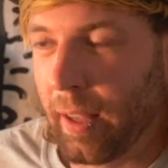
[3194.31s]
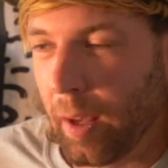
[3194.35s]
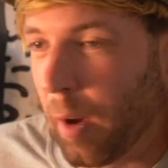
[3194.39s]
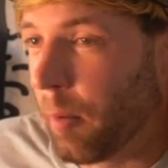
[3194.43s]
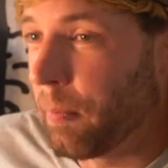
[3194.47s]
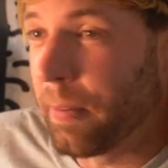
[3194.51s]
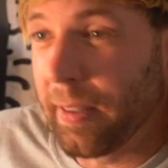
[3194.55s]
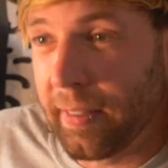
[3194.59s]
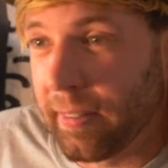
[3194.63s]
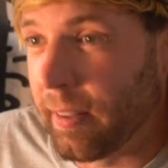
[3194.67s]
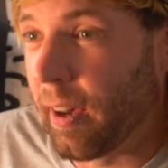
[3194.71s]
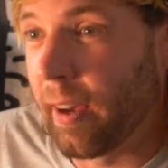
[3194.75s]

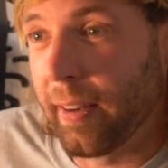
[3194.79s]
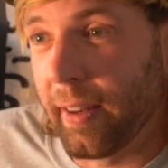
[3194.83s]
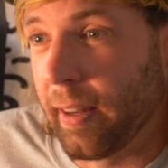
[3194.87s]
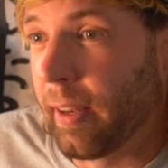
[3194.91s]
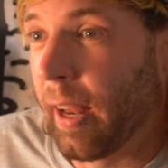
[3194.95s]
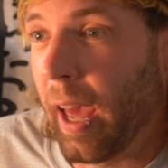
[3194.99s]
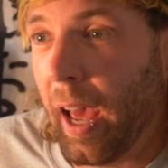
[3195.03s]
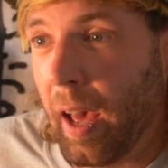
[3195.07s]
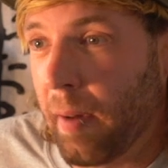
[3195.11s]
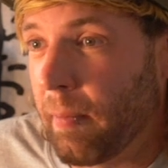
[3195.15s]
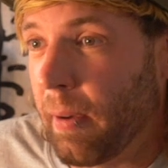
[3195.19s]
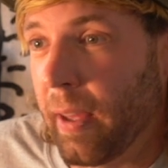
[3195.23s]
Obviously, I didn't
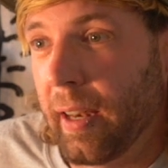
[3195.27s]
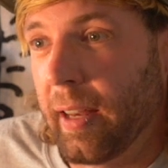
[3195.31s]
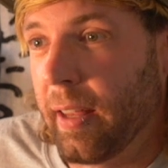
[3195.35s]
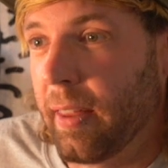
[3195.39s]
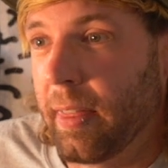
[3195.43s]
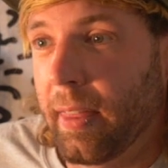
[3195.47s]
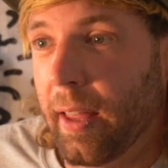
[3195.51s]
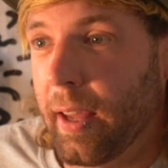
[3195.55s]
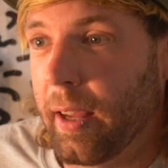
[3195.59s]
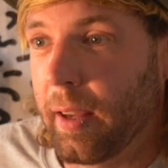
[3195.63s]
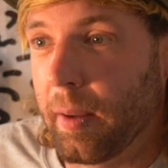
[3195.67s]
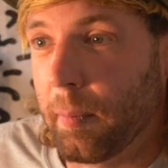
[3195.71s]
have
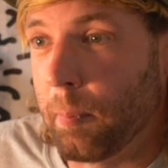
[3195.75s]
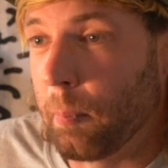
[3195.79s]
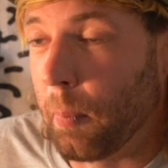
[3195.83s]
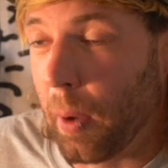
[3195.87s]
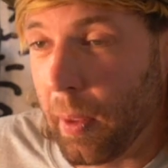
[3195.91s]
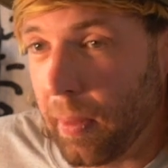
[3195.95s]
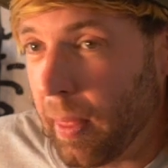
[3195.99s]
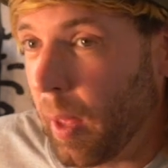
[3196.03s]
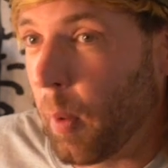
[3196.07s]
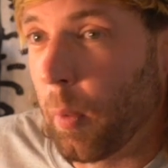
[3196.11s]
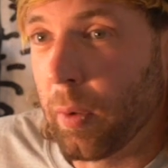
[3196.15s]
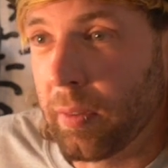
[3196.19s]
anything, but
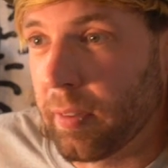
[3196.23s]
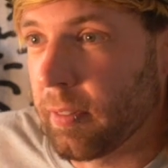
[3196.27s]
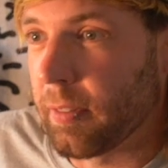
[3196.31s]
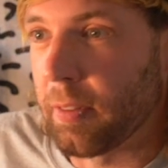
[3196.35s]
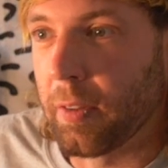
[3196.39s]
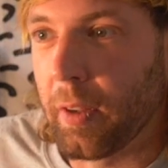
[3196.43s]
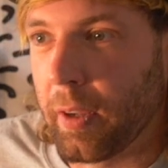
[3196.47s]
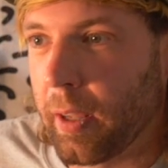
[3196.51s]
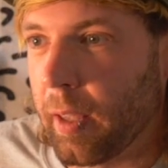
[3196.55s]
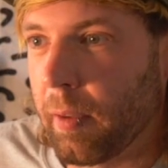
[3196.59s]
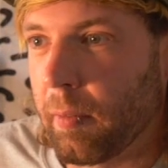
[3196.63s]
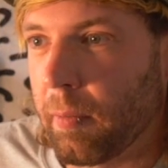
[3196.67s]
they were just
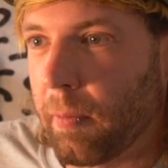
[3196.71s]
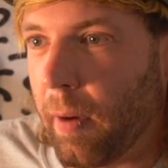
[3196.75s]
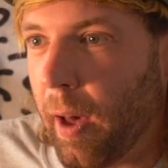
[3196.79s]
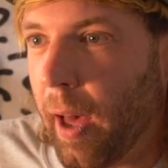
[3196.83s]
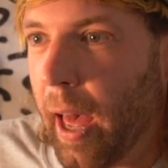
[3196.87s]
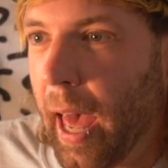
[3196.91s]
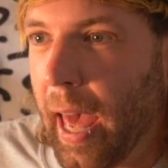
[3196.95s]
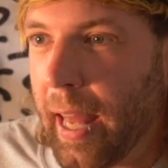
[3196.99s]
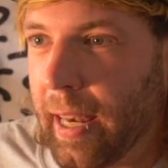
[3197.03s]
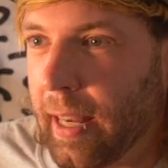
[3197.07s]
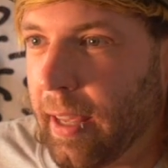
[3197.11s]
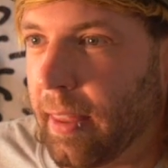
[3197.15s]
looking for
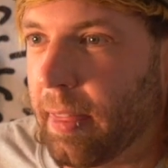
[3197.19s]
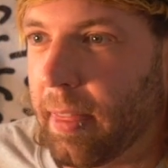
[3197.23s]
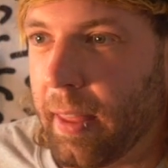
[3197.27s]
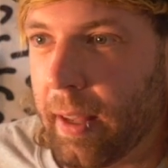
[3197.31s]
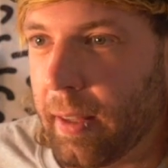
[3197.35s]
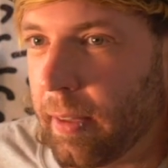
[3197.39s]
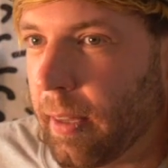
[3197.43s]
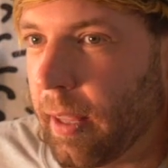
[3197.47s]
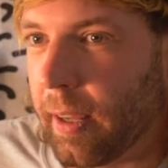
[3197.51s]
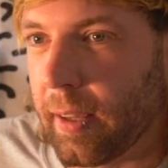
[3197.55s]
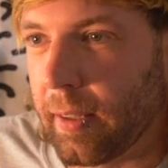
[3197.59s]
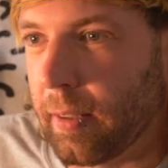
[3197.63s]

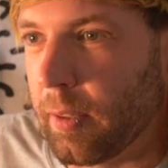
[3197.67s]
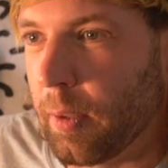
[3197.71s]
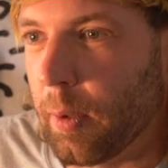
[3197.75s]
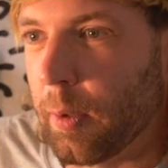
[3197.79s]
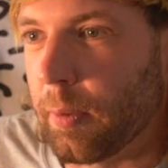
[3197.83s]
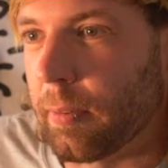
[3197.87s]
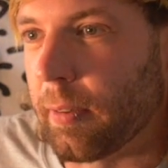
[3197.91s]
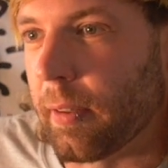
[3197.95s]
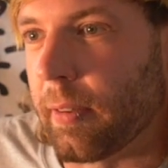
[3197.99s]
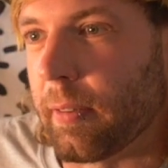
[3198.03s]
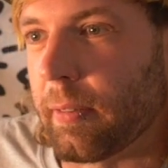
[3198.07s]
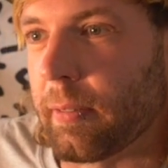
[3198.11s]
anything they could
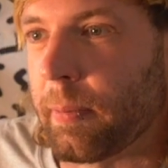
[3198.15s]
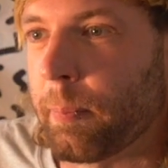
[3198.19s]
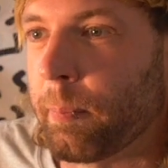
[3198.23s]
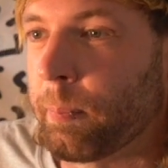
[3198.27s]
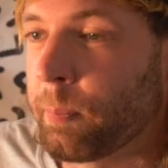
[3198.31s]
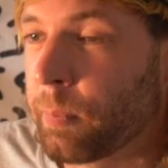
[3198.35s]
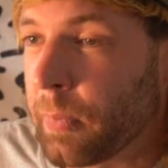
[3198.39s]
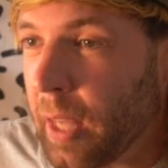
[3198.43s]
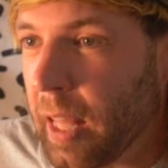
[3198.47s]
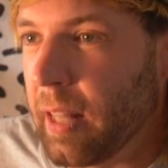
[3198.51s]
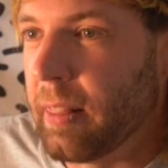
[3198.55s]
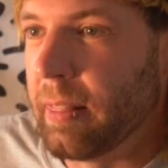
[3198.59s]
use as
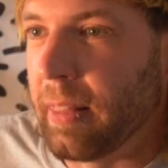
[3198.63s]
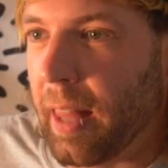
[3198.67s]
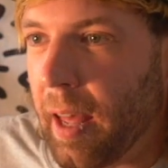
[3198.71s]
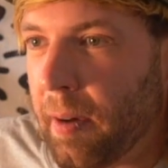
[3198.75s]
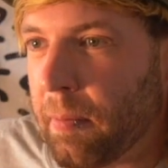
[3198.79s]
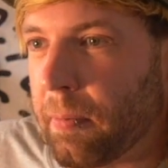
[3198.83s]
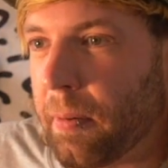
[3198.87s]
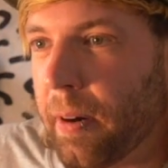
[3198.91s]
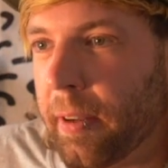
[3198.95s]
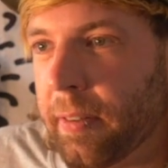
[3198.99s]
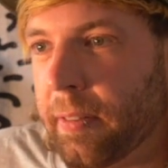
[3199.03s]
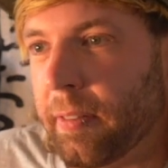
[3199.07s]

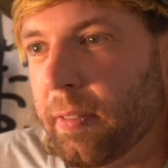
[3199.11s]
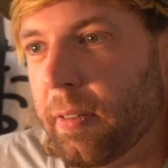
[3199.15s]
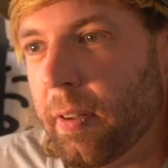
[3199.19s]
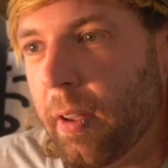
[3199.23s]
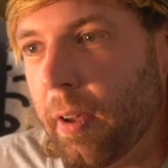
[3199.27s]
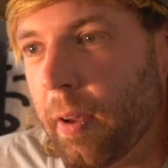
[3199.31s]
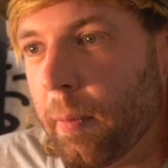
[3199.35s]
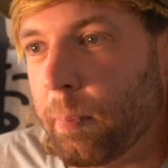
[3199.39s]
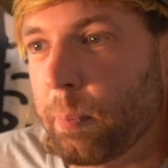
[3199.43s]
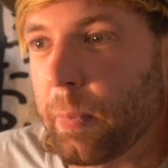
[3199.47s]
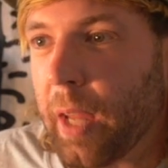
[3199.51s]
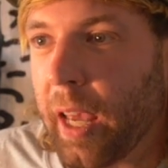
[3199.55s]
leverage
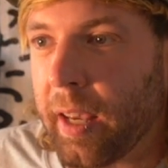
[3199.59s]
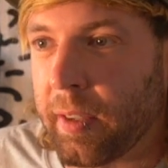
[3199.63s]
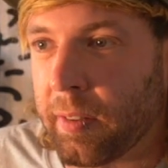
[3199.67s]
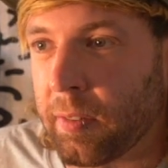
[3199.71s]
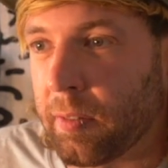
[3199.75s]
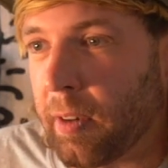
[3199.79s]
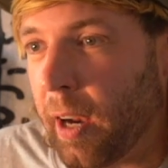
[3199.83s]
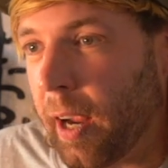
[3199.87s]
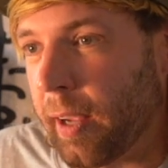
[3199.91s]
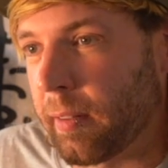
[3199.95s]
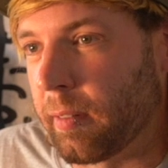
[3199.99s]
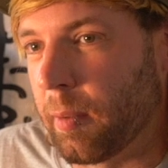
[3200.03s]
to
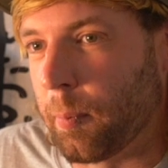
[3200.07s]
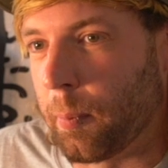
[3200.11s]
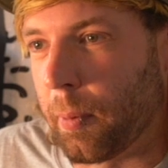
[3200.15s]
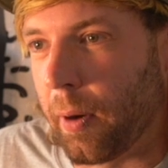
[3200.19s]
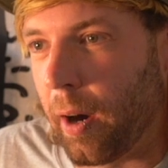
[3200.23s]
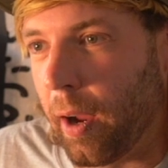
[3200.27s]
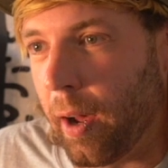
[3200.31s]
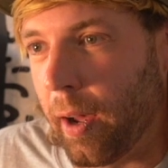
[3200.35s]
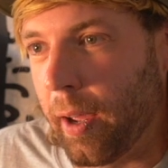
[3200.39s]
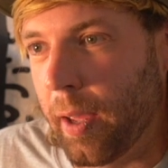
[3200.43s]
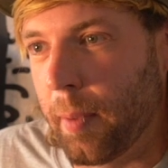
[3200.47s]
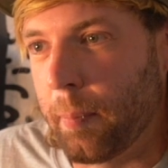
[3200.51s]
extract a
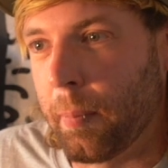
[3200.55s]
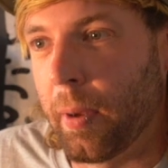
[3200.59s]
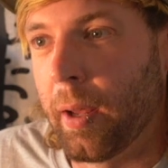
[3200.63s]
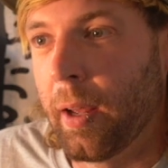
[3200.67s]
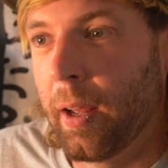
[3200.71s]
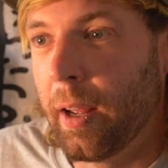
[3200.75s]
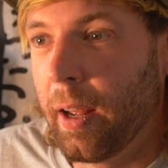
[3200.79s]
bribe.